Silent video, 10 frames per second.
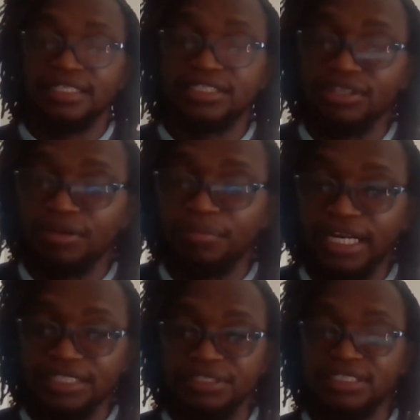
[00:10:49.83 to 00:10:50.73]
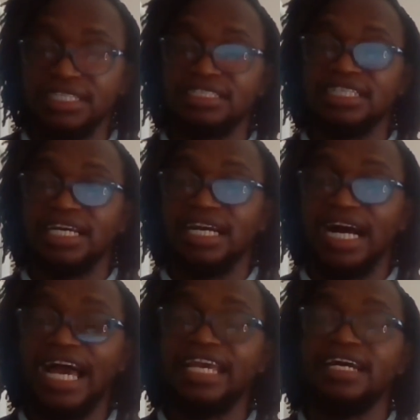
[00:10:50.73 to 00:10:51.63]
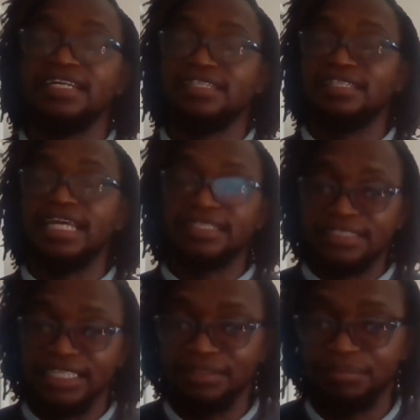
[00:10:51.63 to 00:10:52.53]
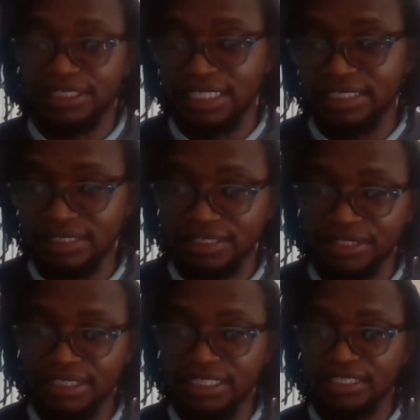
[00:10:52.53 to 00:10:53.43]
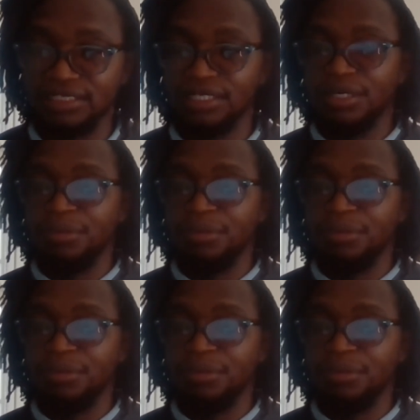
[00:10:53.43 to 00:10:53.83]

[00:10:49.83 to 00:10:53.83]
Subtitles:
the stock market returns are higher than 10% return.